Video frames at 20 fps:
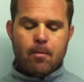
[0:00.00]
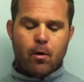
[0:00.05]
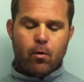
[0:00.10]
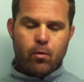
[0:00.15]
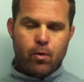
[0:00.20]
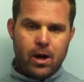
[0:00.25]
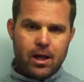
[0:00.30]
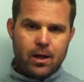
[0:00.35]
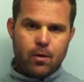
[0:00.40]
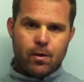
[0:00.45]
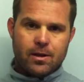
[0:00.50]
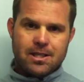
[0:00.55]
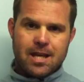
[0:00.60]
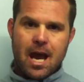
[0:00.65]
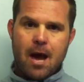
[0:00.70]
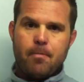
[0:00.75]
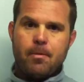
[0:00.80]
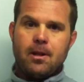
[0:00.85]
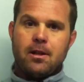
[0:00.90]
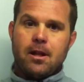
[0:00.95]
But really what's
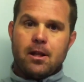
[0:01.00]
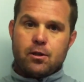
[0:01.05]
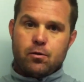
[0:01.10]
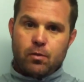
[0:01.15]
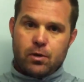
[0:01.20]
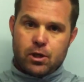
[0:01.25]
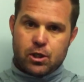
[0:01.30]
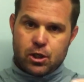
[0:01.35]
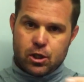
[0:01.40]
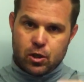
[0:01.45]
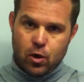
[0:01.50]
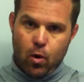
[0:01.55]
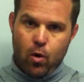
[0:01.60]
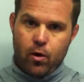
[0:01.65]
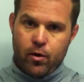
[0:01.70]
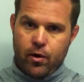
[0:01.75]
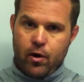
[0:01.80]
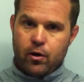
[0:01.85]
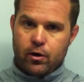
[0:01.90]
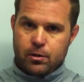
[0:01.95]
happening, let's
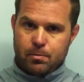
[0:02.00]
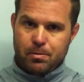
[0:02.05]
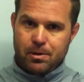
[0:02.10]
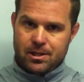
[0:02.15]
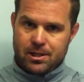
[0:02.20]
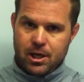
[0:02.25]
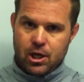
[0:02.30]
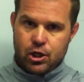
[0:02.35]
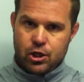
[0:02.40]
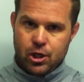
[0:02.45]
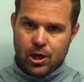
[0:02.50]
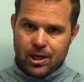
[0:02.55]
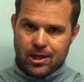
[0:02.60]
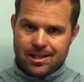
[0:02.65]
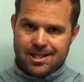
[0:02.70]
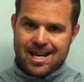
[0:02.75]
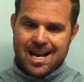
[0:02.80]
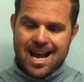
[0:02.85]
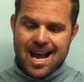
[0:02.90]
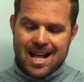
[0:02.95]
restore those
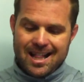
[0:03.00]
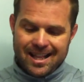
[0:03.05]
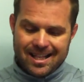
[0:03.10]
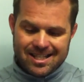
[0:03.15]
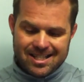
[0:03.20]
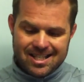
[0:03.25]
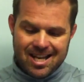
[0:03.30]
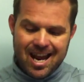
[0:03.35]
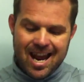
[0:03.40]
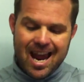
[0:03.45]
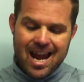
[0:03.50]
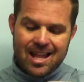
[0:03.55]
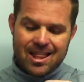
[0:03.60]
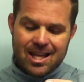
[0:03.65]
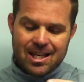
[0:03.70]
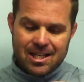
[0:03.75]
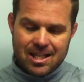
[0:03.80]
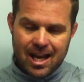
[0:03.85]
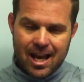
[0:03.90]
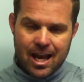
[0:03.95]
positions. Let's take
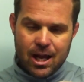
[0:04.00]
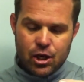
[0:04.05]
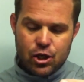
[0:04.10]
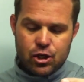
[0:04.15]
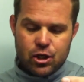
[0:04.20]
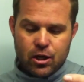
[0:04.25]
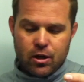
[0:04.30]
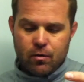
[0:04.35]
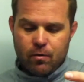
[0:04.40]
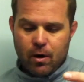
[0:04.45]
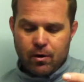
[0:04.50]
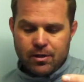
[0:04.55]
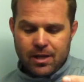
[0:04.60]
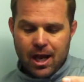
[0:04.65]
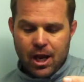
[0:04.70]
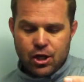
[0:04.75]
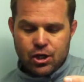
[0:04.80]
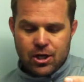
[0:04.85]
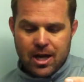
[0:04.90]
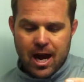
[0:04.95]
the tension and the
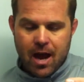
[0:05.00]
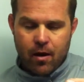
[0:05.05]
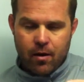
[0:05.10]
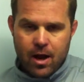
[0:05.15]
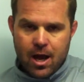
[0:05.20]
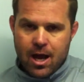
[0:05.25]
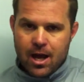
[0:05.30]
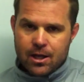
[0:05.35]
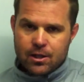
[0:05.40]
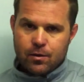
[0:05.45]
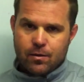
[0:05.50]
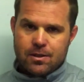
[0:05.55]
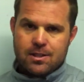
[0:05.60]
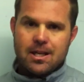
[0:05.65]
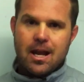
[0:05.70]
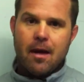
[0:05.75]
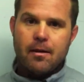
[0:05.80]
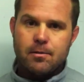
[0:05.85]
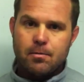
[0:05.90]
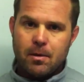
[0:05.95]
rotation out so it
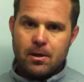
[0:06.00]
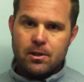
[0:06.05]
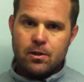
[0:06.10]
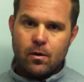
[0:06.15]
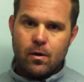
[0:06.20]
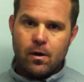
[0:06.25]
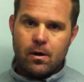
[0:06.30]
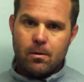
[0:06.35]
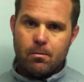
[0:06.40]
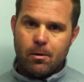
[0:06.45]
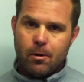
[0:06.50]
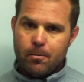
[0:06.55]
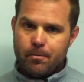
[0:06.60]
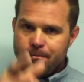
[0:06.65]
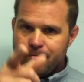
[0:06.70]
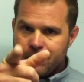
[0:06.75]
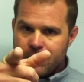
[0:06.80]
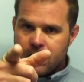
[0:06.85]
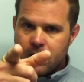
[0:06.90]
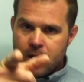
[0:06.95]
stops being so irritable.
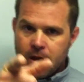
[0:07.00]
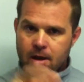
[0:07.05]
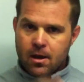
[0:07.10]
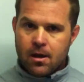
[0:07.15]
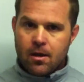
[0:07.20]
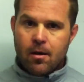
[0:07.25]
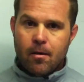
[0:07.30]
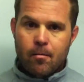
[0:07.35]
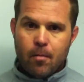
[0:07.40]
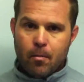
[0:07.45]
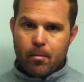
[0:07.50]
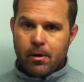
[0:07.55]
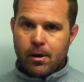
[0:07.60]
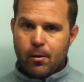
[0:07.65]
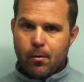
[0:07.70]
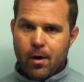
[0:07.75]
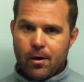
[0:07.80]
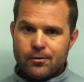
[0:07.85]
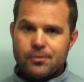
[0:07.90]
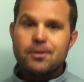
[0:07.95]

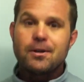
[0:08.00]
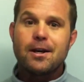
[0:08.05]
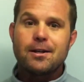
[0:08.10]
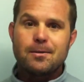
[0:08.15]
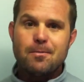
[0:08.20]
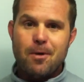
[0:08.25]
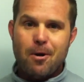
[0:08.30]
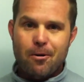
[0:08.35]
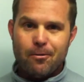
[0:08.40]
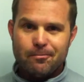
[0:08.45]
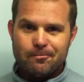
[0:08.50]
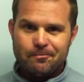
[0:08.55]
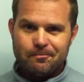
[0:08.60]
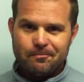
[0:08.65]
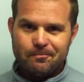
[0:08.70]
Mobility, we'll see you guys tomorrow.